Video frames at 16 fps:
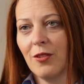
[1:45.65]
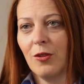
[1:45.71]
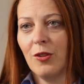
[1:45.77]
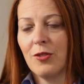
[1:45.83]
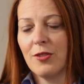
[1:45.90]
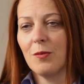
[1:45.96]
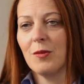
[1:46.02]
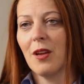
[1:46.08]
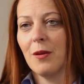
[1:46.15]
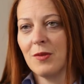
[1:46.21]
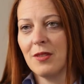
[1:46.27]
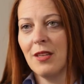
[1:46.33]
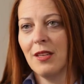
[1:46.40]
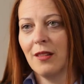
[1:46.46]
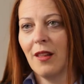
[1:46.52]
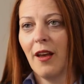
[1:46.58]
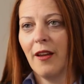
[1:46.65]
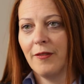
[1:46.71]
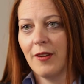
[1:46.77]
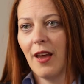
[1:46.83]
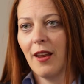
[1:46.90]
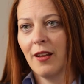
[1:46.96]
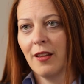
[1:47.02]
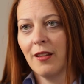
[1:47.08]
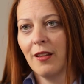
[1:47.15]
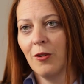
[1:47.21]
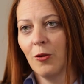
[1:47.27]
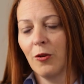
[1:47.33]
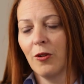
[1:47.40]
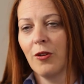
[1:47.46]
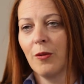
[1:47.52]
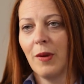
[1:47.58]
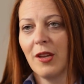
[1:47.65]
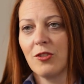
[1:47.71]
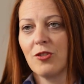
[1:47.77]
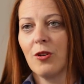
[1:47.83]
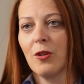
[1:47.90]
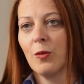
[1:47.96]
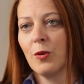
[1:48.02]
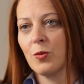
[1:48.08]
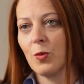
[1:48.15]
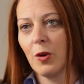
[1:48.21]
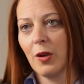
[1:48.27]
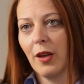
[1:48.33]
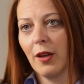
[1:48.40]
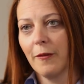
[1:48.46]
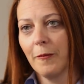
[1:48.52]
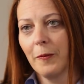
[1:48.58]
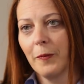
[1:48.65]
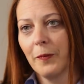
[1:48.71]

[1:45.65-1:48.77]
so you sometimes need live data in order to make sure it was working.